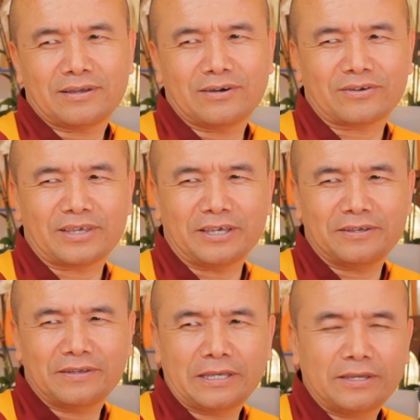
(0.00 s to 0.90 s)
Okay,
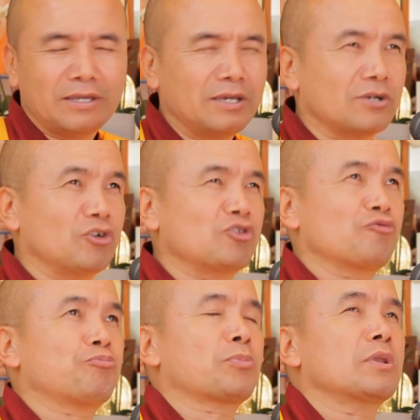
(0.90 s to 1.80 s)
good.
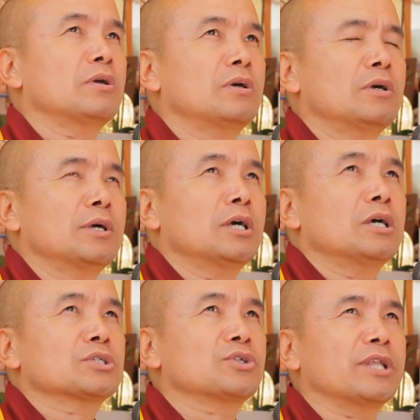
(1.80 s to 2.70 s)

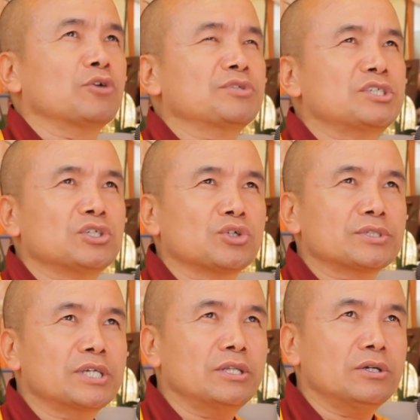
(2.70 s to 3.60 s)
So now the
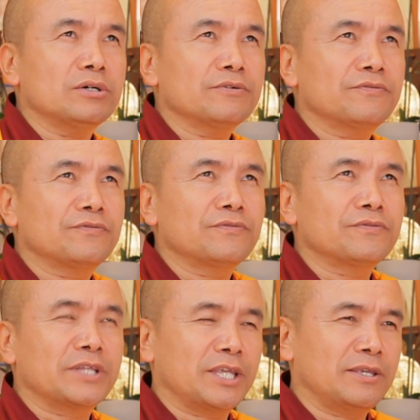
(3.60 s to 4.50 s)
generosity of
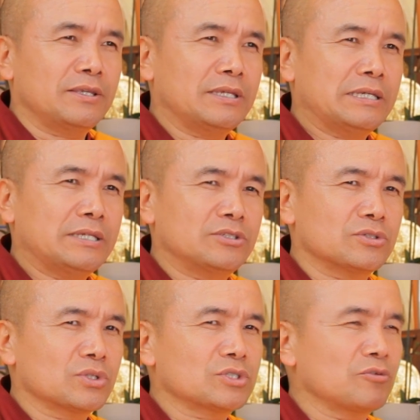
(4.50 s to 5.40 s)
the
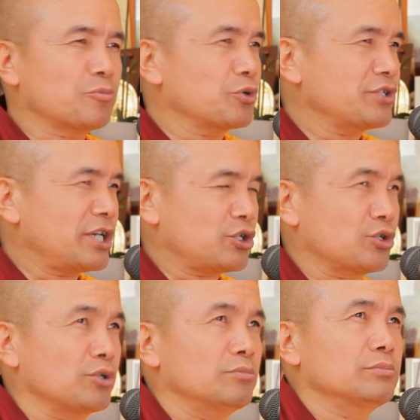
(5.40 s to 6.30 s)
generosity of
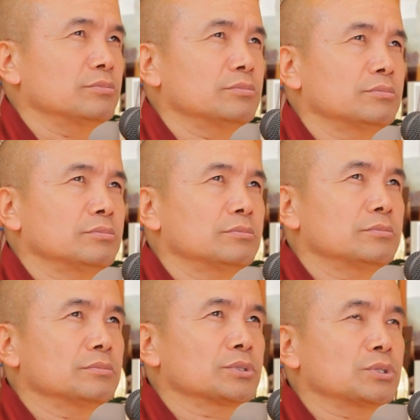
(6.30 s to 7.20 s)
protection.
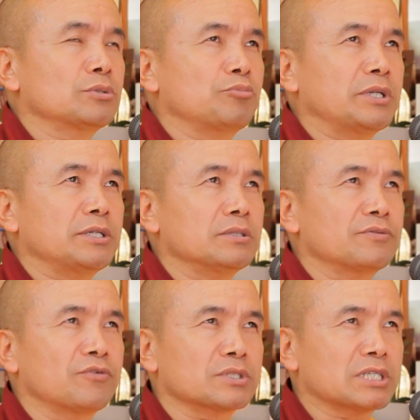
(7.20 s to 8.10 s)
So the,
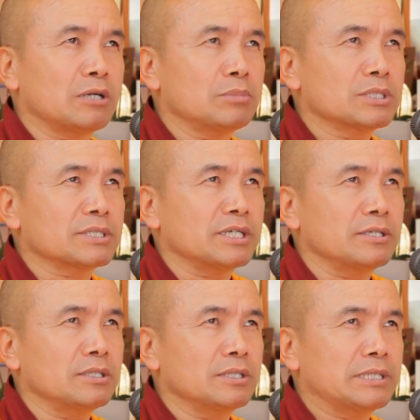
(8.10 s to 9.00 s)
for example, say
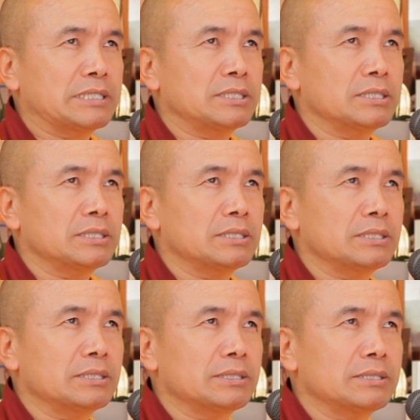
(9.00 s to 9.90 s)

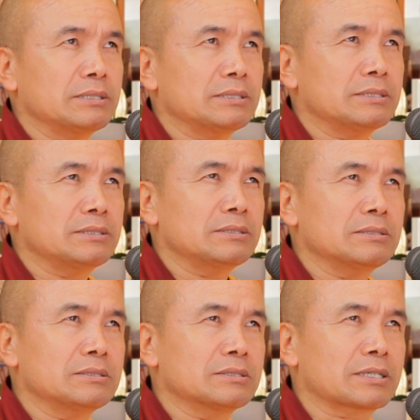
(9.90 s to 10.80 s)
the,
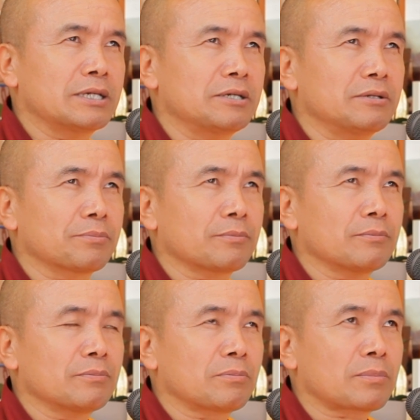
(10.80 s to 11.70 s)
okay,
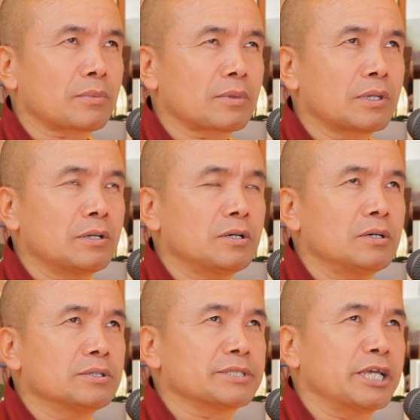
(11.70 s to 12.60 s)

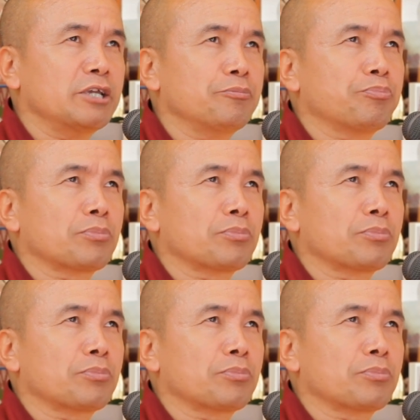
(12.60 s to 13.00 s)
say